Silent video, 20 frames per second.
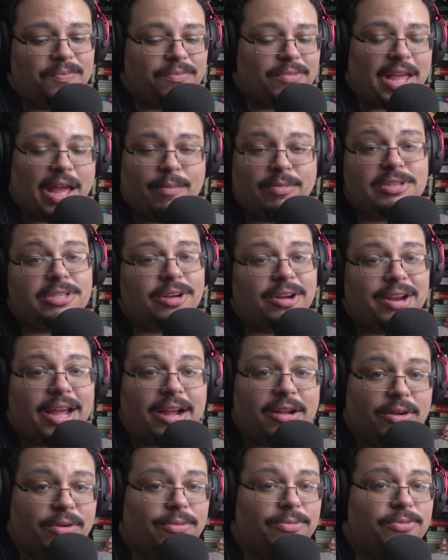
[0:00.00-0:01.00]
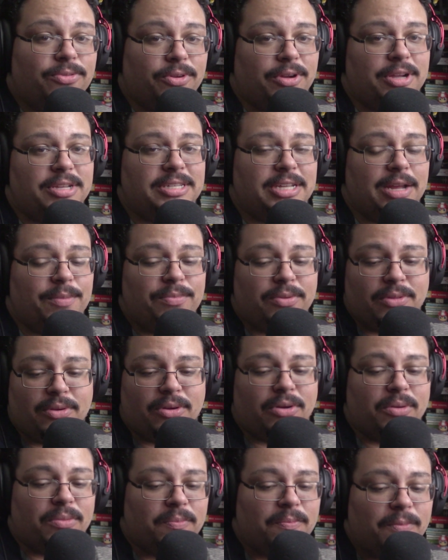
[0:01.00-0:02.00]
Amazon Echo, for example,
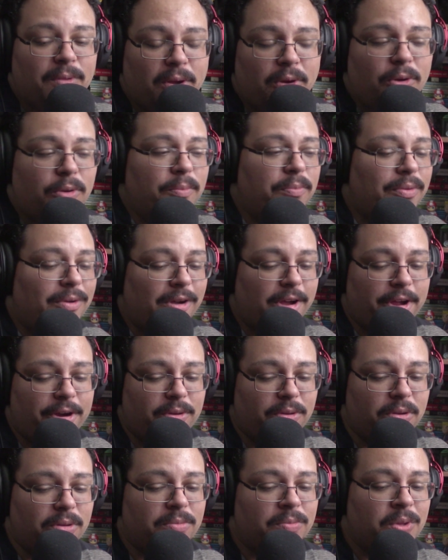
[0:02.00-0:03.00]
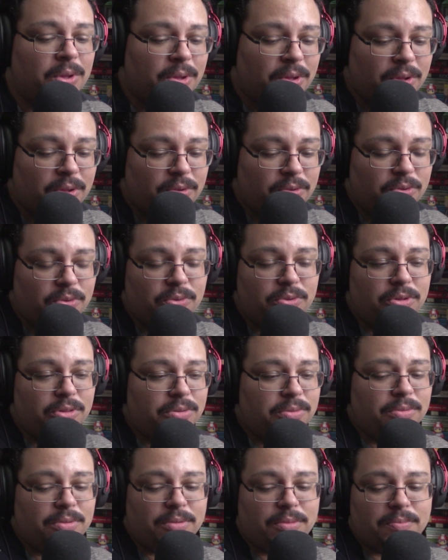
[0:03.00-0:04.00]
or HomePod, or
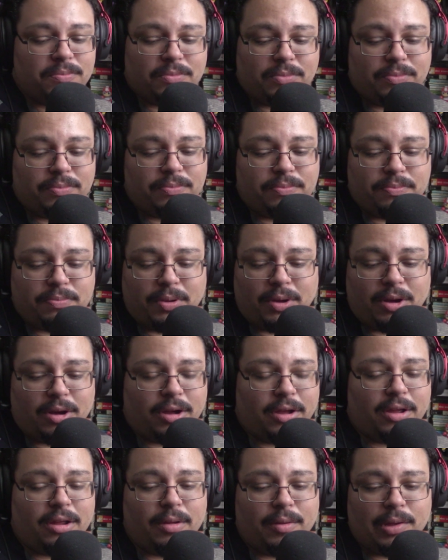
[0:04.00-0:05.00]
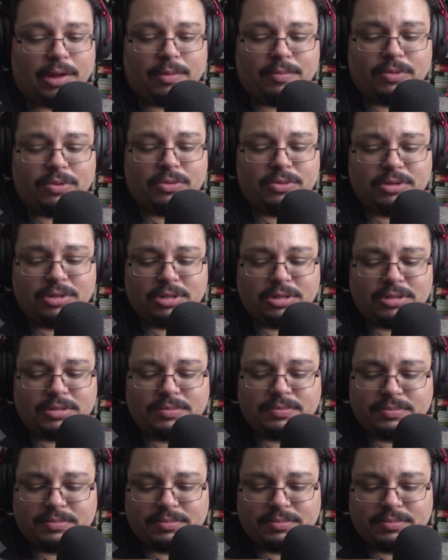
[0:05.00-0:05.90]
Google Google